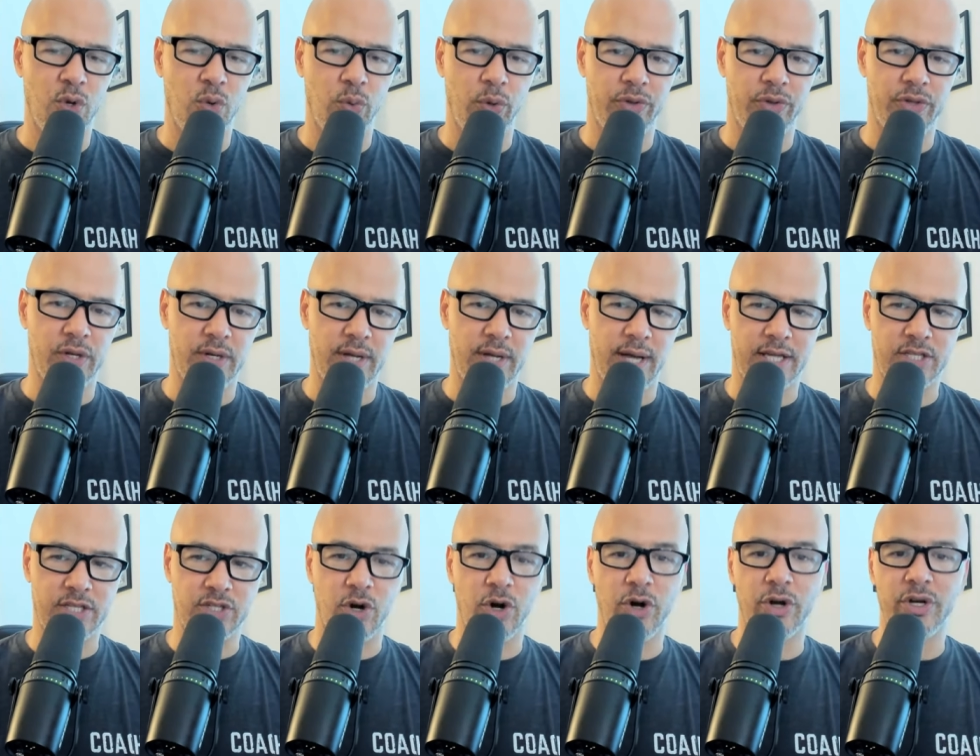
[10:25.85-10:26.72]
with the
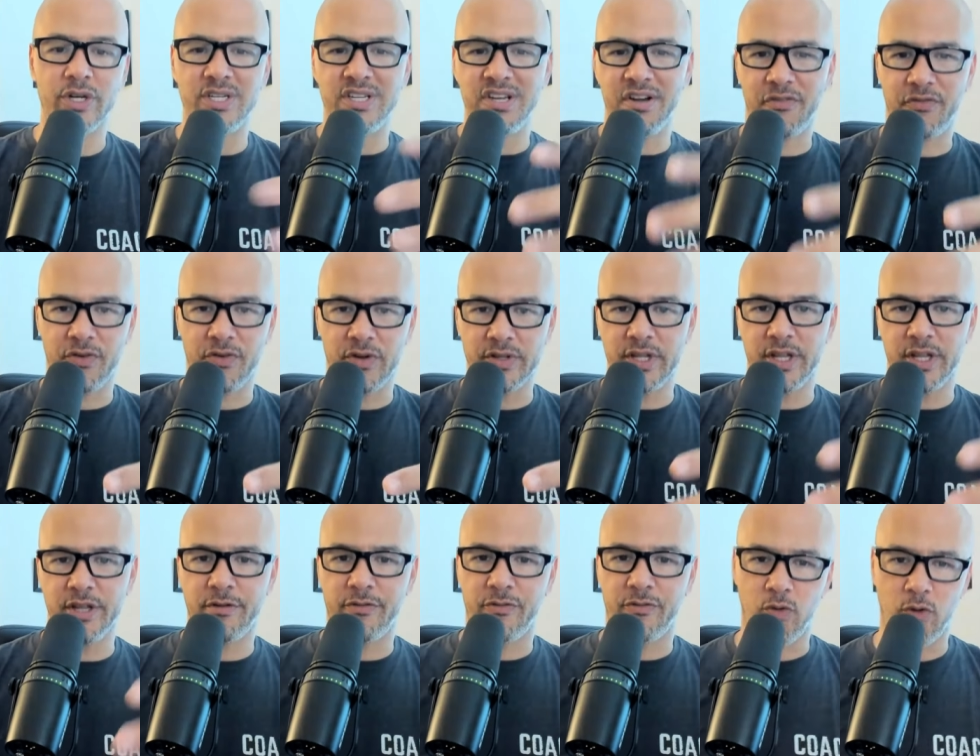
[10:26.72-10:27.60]
DEXA are different
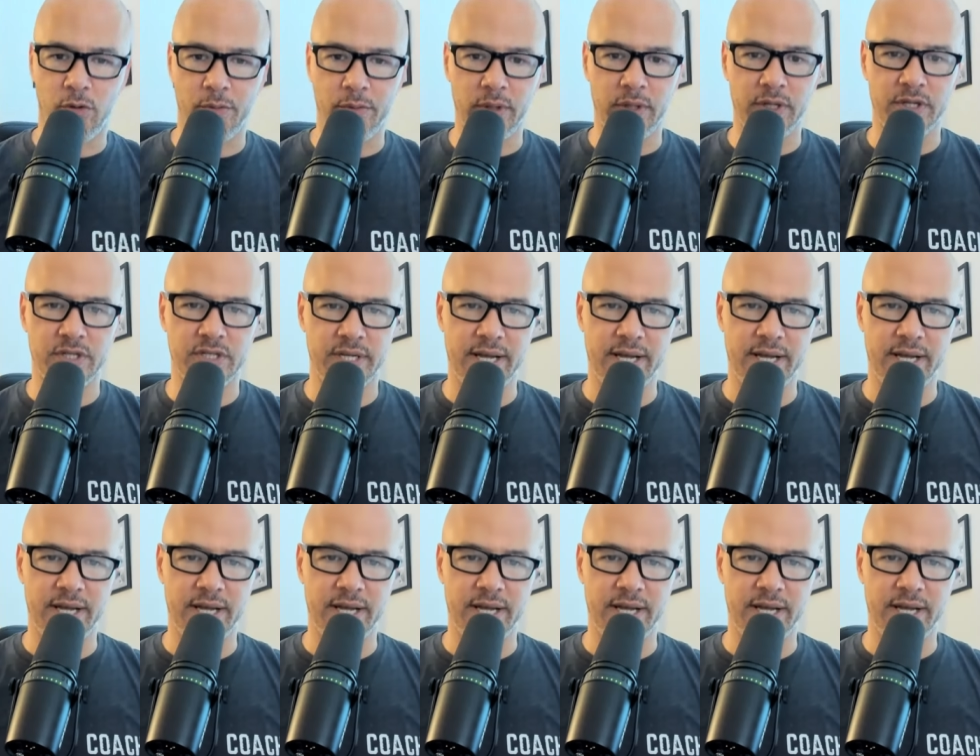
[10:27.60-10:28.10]
than the formulas